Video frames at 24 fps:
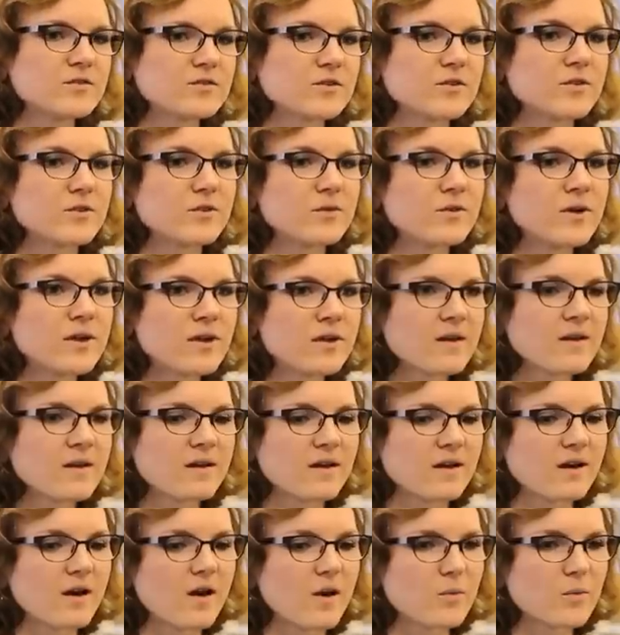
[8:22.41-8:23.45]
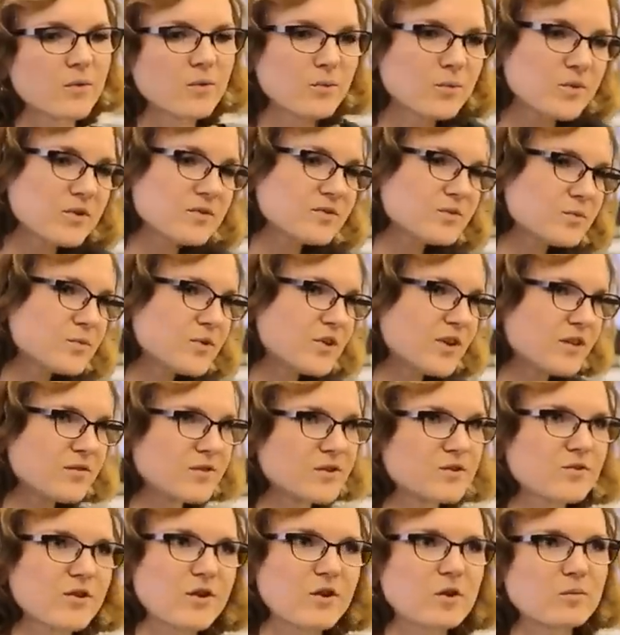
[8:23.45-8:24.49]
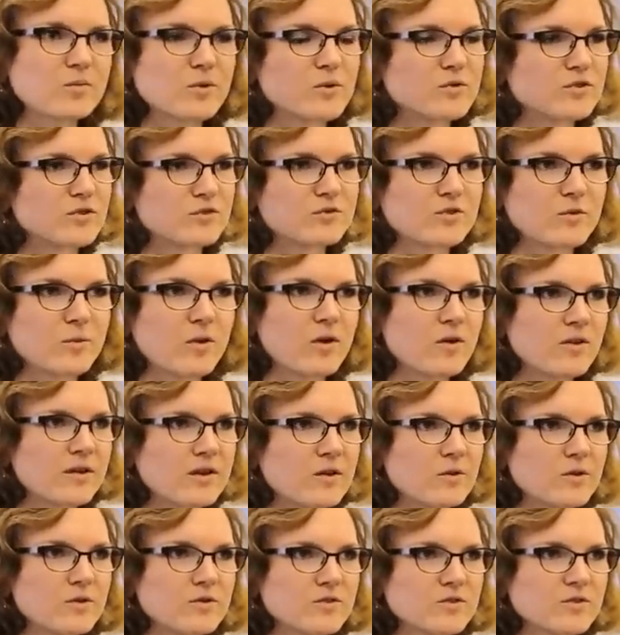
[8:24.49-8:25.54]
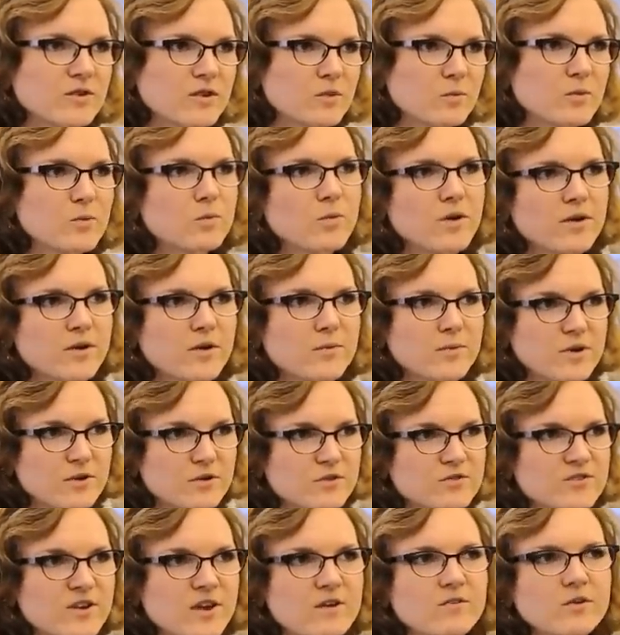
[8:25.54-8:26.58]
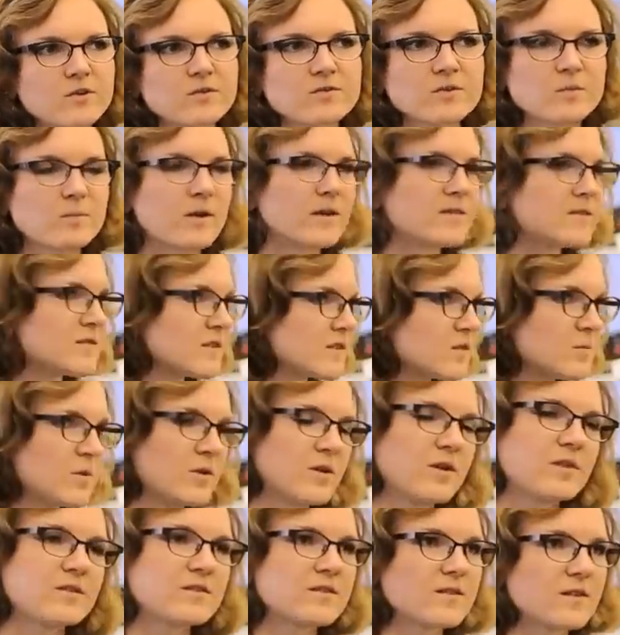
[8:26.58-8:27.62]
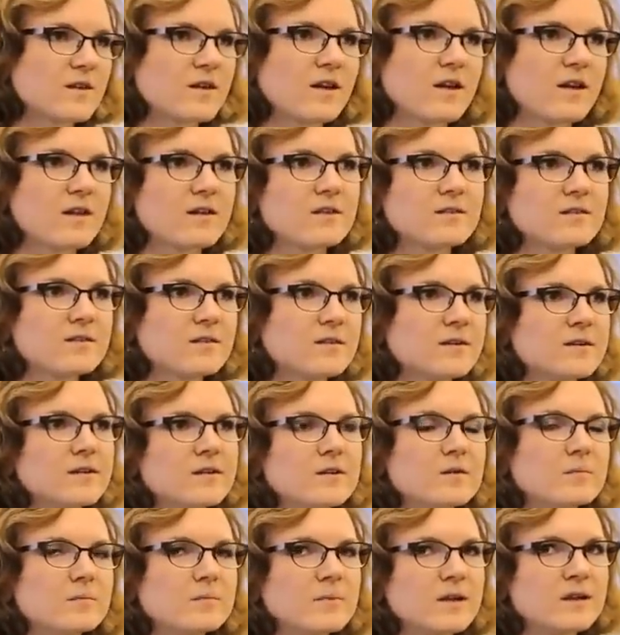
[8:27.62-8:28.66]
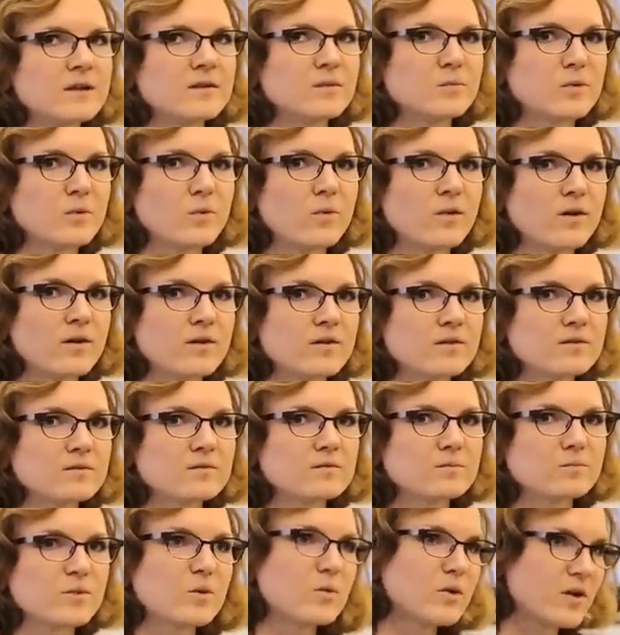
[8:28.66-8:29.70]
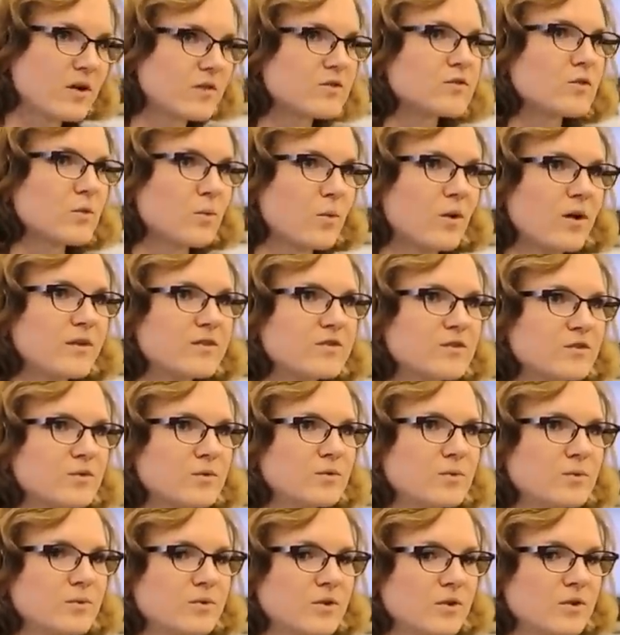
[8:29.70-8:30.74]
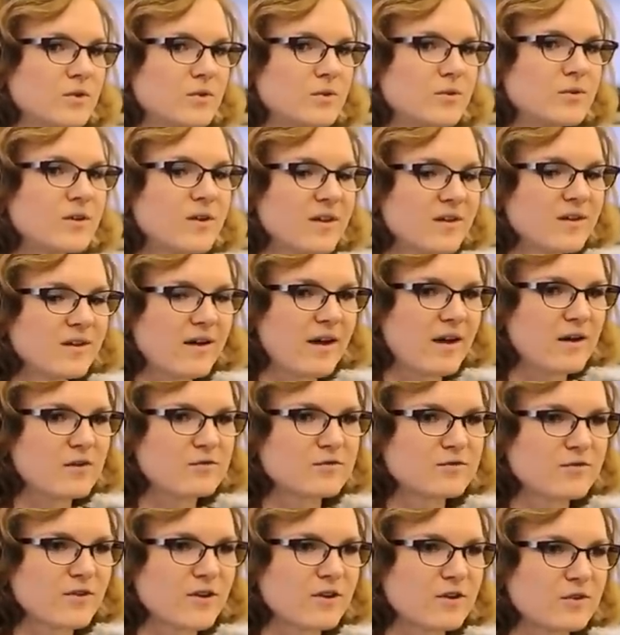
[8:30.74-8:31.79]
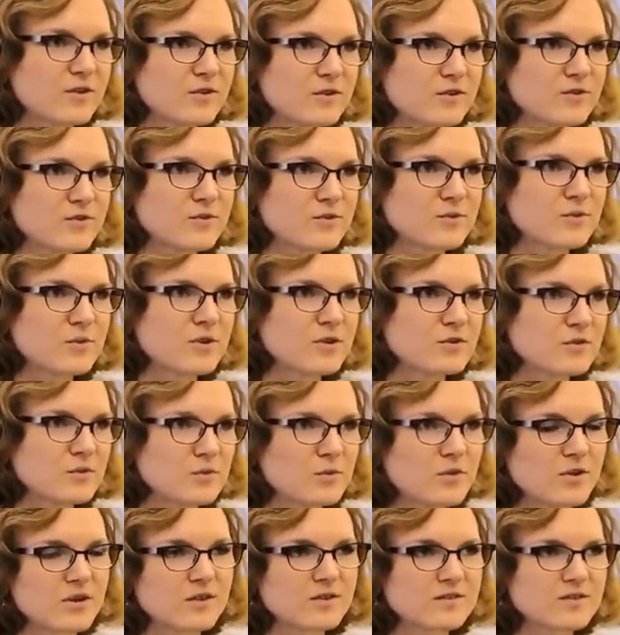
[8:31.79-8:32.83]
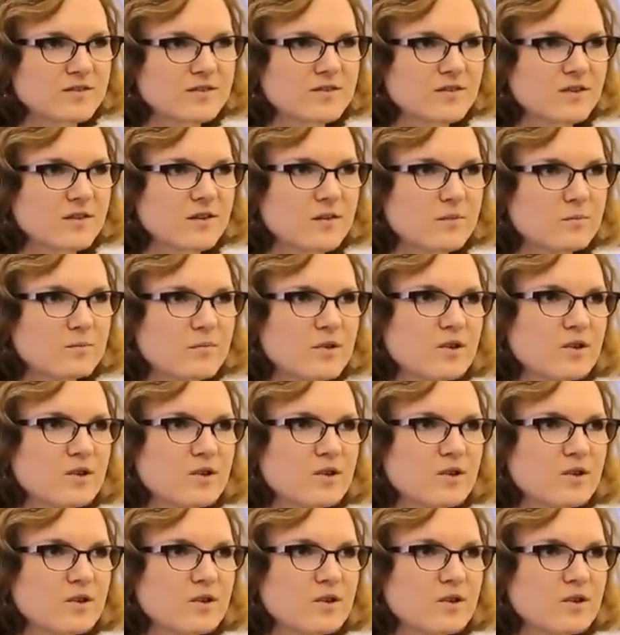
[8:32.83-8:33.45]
So uh, we're, we're, we're, definitely trying to approach it from all angles. Like we want our readers to have a, the best experience they can, um, and we want, but we also want to, you know, have editors who can do things um,